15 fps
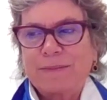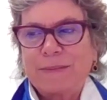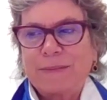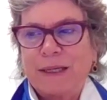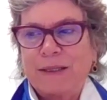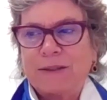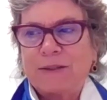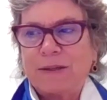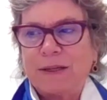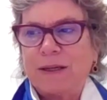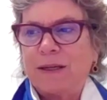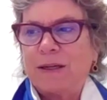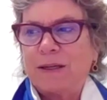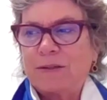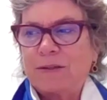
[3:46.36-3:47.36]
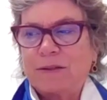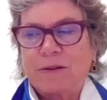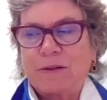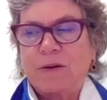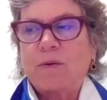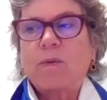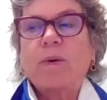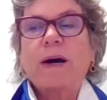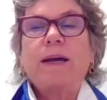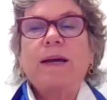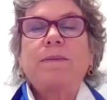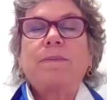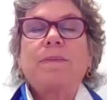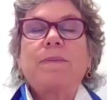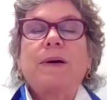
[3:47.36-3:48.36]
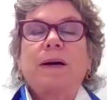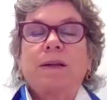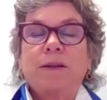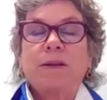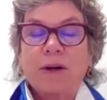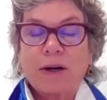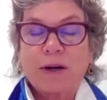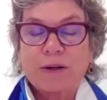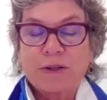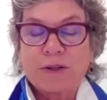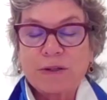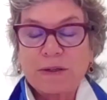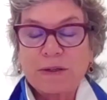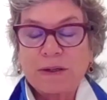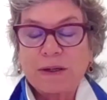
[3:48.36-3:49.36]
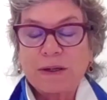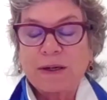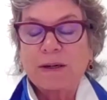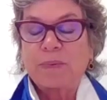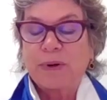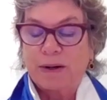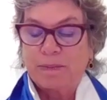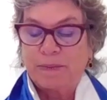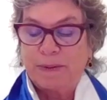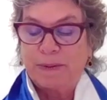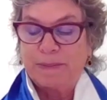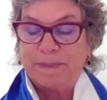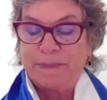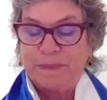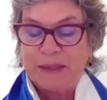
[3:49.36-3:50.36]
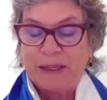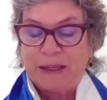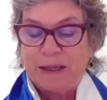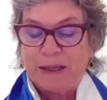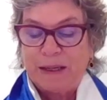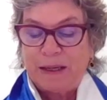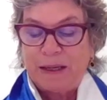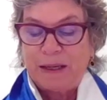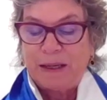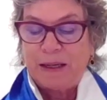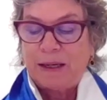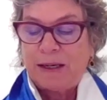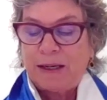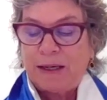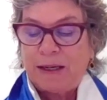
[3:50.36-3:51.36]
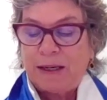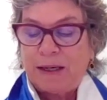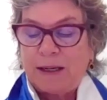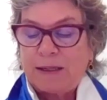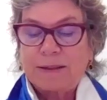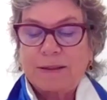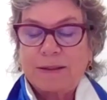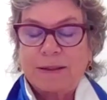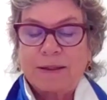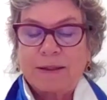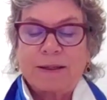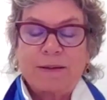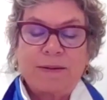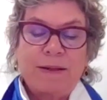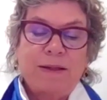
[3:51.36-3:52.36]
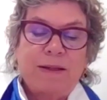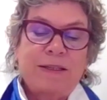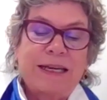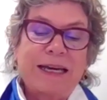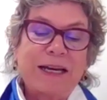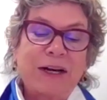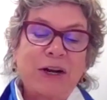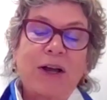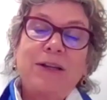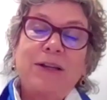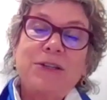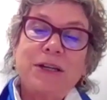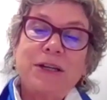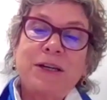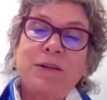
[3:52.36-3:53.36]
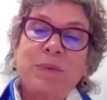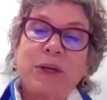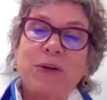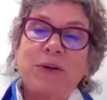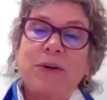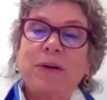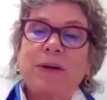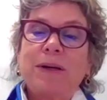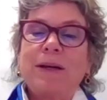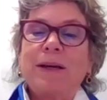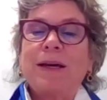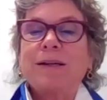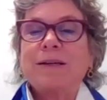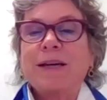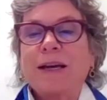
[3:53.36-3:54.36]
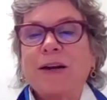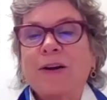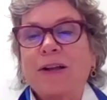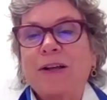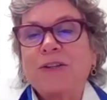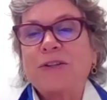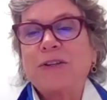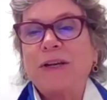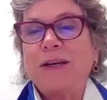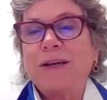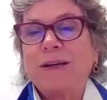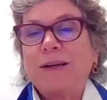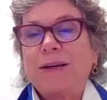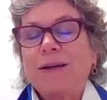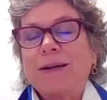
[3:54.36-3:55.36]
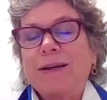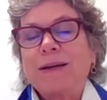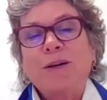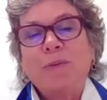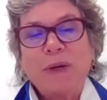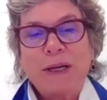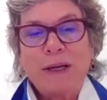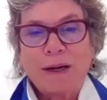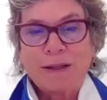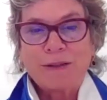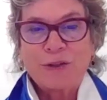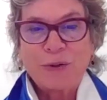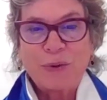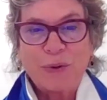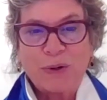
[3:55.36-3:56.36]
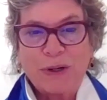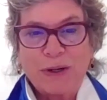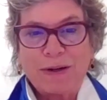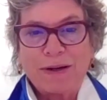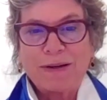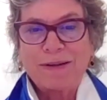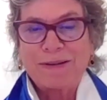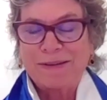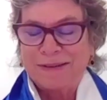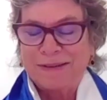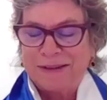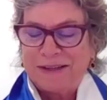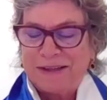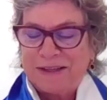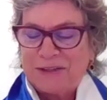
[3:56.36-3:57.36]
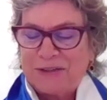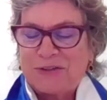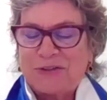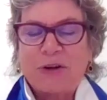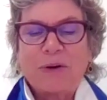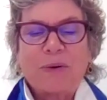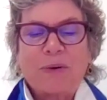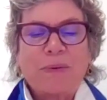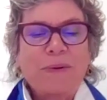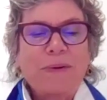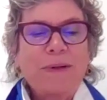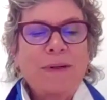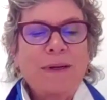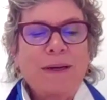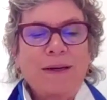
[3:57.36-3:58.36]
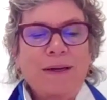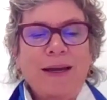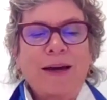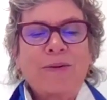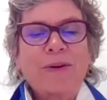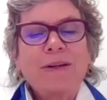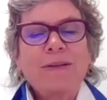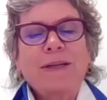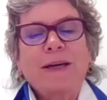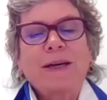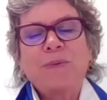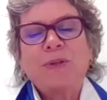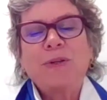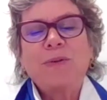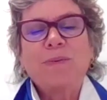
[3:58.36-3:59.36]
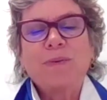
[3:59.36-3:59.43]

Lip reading: it's quite a large problem. And technology can be good and technology can be not so good. So now it is up to